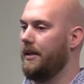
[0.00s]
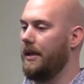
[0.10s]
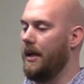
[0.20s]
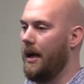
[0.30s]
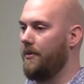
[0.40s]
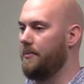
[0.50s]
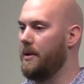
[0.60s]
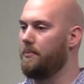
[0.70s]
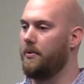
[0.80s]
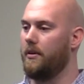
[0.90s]
And I
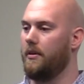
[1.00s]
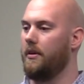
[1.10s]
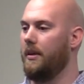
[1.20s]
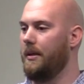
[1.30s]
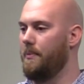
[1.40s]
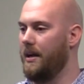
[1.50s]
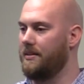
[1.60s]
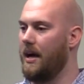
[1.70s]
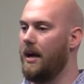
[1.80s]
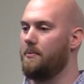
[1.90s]
remember in my
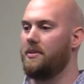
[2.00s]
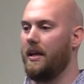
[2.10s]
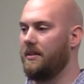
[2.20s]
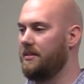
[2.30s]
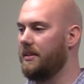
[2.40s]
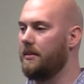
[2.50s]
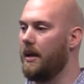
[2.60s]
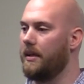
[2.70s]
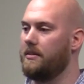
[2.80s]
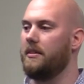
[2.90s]
times, 18,
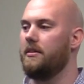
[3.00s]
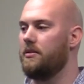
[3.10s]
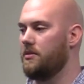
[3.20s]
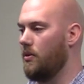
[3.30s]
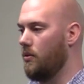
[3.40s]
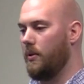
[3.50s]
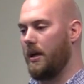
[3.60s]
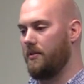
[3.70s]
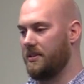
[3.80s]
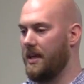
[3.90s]
19 years old, when
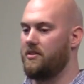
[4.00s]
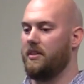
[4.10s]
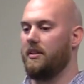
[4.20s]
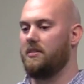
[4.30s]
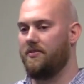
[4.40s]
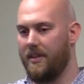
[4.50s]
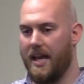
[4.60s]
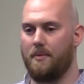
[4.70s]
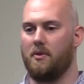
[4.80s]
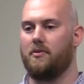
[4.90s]
I was catching this
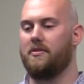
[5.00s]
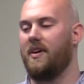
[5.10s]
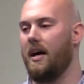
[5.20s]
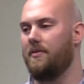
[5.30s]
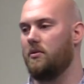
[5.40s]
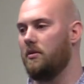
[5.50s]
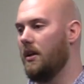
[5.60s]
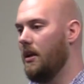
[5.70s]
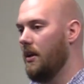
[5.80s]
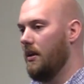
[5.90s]
flame of revival,
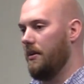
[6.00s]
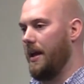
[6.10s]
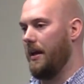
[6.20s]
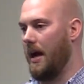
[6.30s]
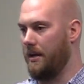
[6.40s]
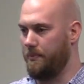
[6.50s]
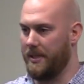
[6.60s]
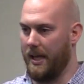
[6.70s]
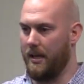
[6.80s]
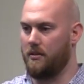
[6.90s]
that I
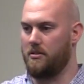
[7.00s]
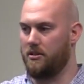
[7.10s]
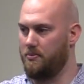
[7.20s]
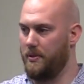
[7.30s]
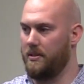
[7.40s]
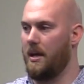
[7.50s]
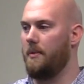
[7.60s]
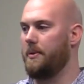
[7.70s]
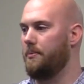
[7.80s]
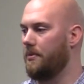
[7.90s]
began to just spend
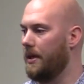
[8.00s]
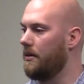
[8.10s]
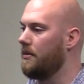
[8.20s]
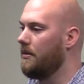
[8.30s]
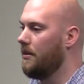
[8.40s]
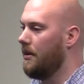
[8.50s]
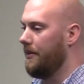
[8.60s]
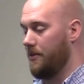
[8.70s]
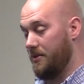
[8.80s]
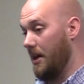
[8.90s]
time in prayer.
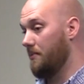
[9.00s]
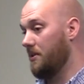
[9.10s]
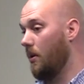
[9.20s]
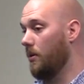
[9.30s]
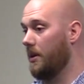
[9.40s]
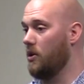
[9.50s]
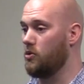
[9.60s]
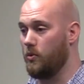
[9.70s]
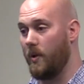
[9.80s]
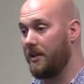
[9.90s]
There's times the Holy
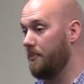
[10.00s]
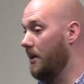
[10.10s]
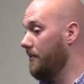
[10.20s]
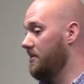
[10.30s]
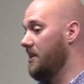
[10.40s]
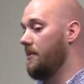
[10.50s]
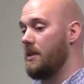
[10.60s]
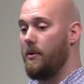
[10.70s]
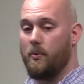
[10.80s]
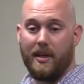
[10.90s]
Ghost would wake me up. There's
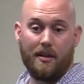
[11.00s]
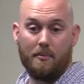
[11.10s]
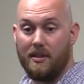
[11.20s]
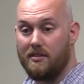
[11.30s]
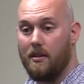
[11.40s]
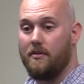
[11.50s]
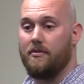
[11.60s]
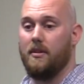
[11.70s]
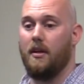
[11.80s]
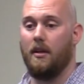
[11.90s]
times I would wake up myself.
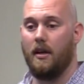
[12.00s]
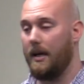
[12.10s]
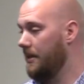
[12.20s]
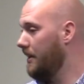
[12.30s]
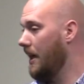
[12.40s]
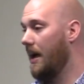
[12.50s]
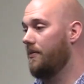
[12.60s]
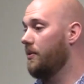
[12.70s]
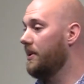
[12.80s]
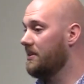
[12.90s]
I didn't
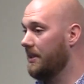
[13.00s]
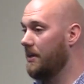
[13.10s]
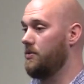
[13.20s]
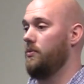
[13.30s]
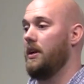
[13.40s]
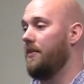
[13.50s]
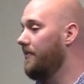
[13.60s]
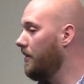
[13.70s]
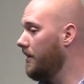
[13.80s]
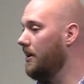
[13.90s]
have really a schedule. When I
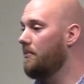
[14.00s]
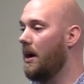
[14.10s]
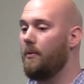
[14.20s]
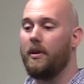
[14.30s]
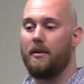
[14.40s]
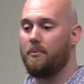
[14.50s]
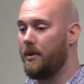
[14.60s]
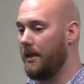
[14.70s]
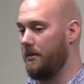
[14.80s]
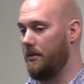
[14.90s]
felt Him, I went and
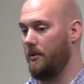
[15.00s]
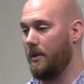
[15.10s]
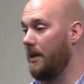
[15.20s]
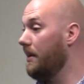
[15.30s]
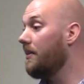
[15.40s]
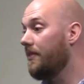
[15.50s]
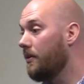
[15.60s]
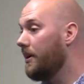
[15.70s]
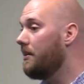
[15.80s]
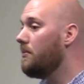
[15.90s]
prayed. And when I didn't
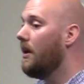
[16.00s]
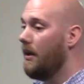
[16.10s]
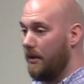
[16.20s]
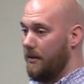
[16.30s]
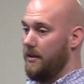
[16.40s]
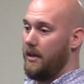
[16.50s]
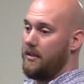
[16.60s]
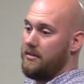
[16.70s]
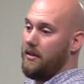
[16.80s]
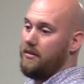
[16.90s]
feel Him, then
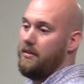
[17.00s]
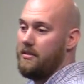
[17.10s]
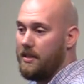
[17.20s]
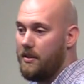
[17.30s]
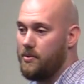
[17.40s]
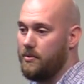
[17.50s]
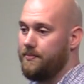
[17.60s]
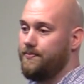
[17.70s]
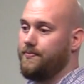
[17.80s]
I stuck to the schedule.